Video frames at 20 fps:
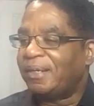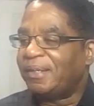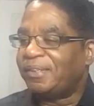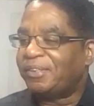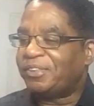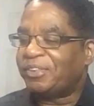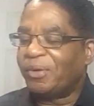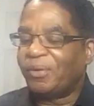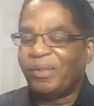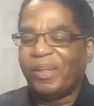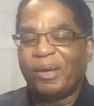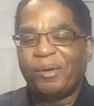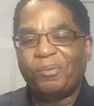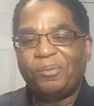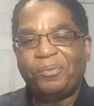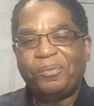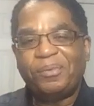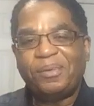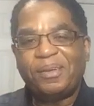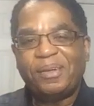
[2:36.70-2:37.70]
so that
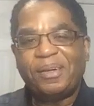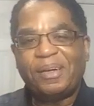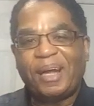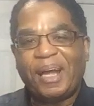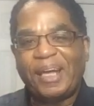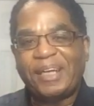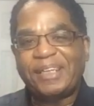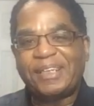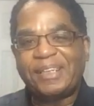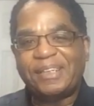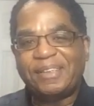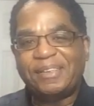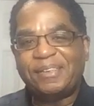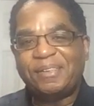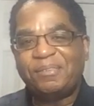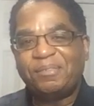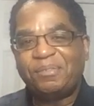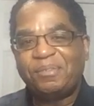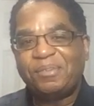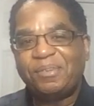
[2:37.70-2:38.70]
I can
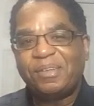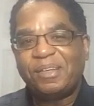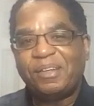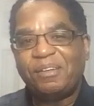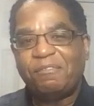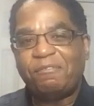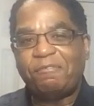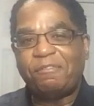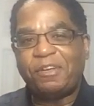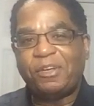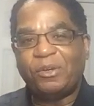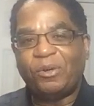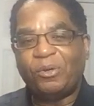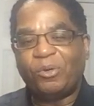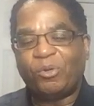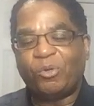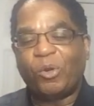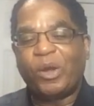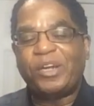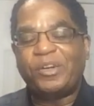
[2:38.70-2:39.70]
feel
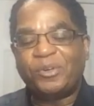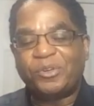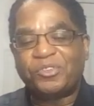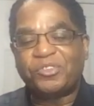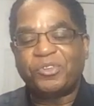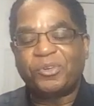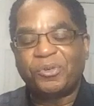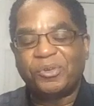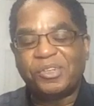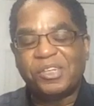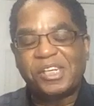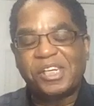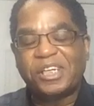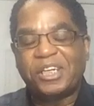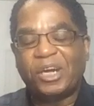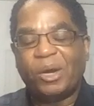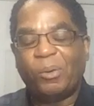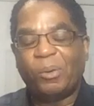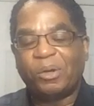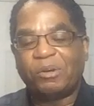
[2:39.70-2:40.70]
greater certainty
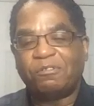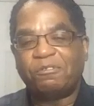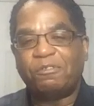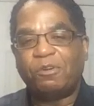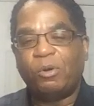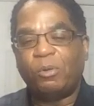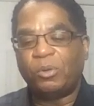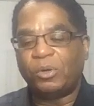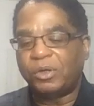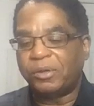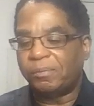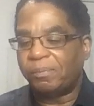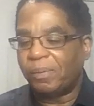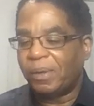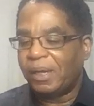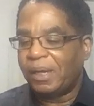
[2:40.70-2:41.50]
going forward.